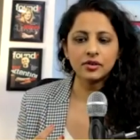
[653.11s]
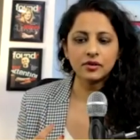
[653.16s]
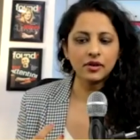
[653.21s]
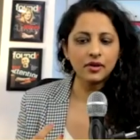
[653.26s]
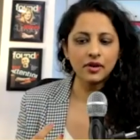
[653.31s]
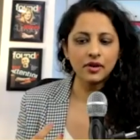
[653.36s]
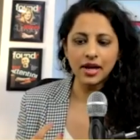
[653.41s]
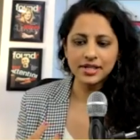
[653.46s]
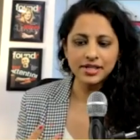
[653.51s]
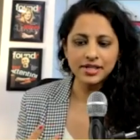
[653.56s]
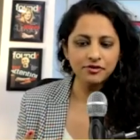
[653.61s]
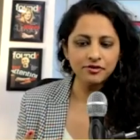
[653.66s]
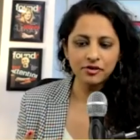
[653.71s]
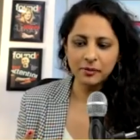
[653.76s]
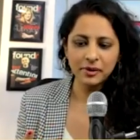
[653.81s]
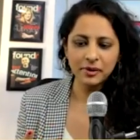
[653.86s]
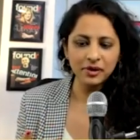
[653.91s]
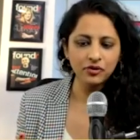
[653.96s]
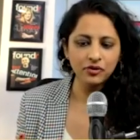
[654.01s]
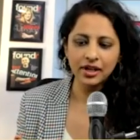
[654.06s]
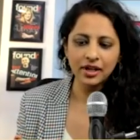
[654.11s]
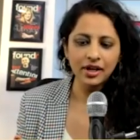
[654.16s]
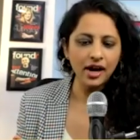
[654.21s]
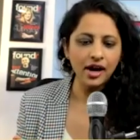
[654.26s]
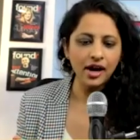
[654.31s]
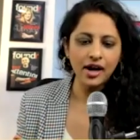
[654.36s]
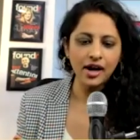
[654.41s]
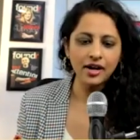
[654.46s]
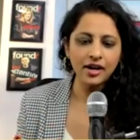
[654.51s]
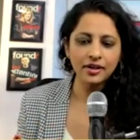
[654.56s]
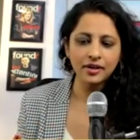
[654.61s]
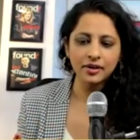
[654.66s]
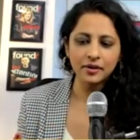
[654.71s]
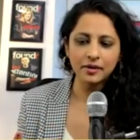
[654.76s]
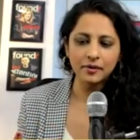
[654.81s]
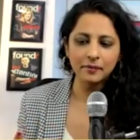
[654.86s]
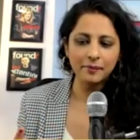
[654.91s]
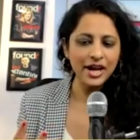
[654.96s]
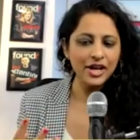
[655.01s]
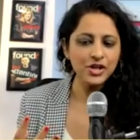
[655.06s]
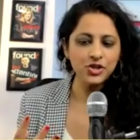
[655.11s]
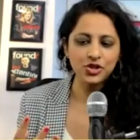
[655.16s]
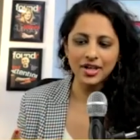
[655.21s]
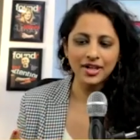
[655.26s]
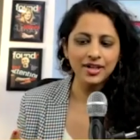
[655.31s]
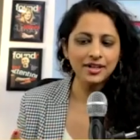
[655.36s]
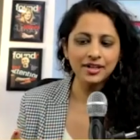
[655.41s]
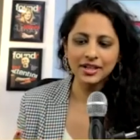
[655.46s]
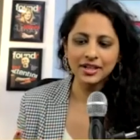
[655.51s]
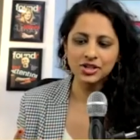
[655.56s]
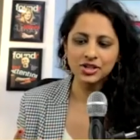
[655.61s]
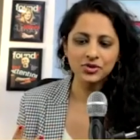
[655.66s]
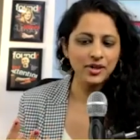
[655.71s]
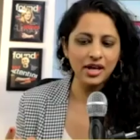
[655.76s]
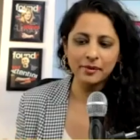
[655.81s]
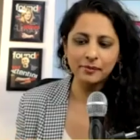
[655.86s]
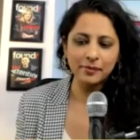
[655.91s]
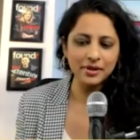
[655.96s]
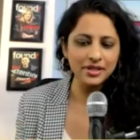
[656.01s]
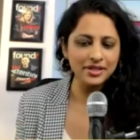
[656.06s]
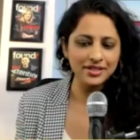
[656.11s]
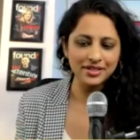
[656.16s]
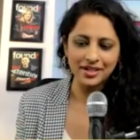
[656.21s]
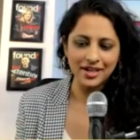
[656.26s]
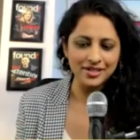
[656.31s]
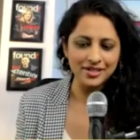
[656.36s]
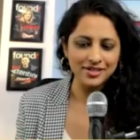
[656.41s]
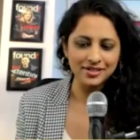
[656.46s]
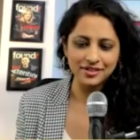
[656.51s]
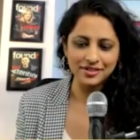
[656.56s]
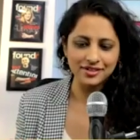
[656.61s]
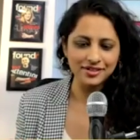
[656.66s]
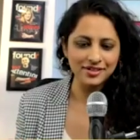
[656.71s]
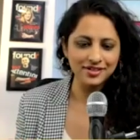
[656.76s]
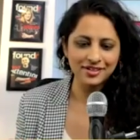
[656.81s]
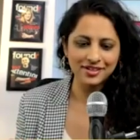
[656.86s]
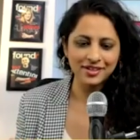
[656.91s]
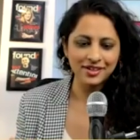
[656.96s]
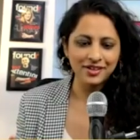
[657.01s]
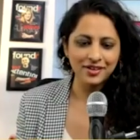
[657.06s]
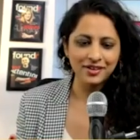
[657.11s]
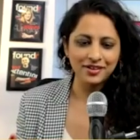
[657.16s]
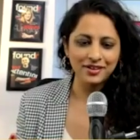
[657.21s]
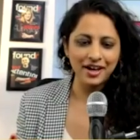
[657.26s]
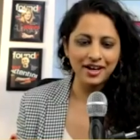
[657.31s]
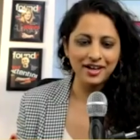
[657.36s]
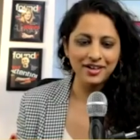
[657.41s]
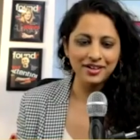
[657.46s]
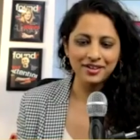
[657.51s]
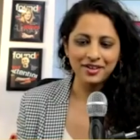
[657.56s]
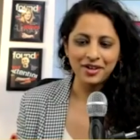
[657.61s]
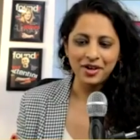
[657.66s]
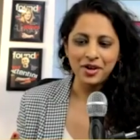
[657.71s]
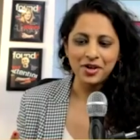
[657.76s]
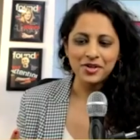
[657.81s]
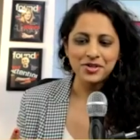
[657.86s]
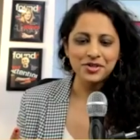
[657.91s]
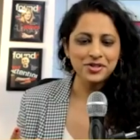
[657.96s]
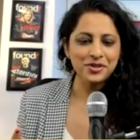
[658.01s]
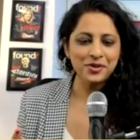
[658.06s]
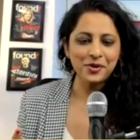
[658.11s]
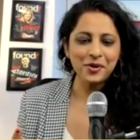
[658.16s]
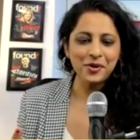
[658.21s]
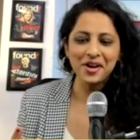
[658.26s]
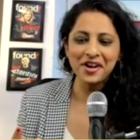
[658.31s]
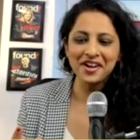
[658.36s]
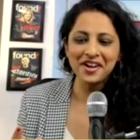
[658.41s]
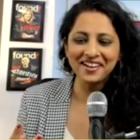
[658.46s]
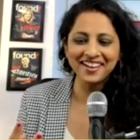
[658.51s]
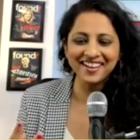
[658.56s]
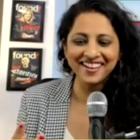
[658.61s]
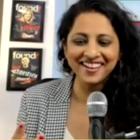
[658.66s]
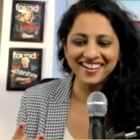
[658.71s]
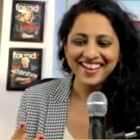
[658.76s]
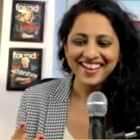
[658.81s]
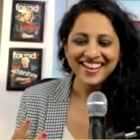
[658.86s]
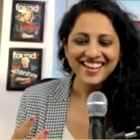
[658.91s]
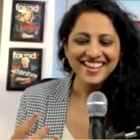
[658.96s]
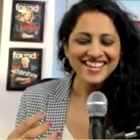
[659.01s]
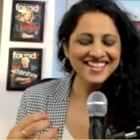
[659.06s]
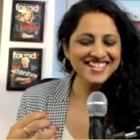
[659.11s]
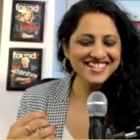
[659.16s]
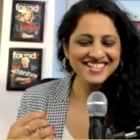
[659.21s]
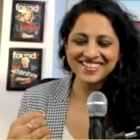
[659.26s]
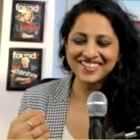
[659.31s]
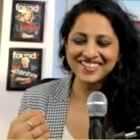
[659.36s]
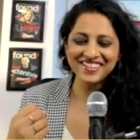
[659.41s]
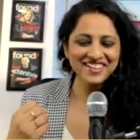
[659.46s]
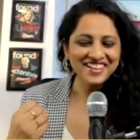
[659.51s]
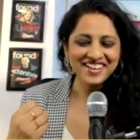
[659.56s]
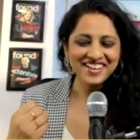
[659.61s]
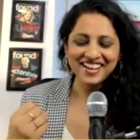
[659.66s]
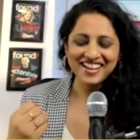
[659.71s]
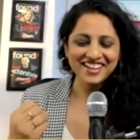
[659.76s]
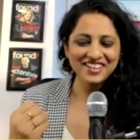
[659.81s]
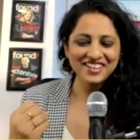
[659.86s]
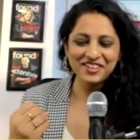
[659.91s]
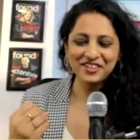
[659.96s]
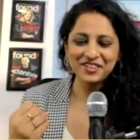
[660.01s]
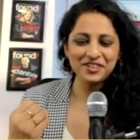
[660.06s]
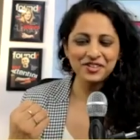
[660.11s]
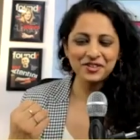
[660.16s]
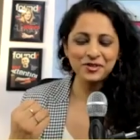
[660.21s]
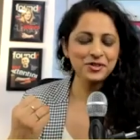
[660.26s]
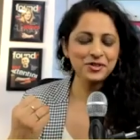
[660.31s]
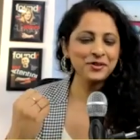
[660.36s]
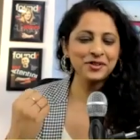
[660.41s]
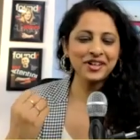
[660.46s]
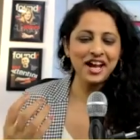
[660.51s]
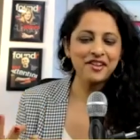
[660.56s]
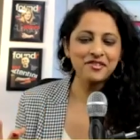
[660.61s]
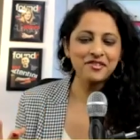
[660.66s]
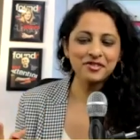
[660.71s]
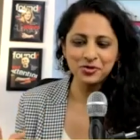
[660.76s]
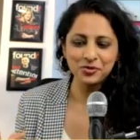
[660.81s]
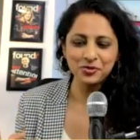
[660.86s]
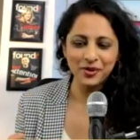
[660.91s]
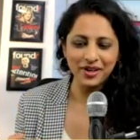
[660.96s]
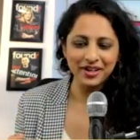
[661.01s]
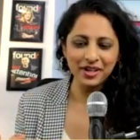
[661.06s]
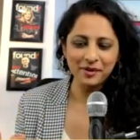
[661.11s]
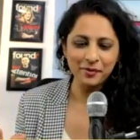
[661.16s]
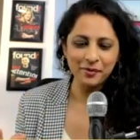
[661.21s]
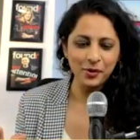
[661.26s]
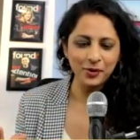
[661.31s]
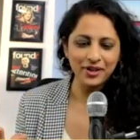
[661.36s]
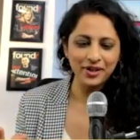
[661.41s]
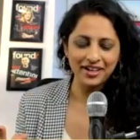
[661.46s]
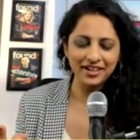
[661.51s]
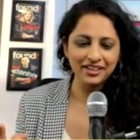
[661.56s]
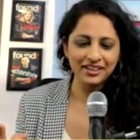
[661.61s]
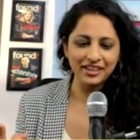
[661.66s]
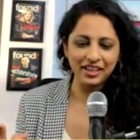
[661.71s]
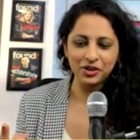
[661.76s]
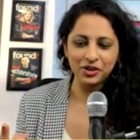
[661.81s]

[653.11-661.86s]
as a woman, we are, by genetics, we are multitaskers, right? So so you don't have to worry about anything.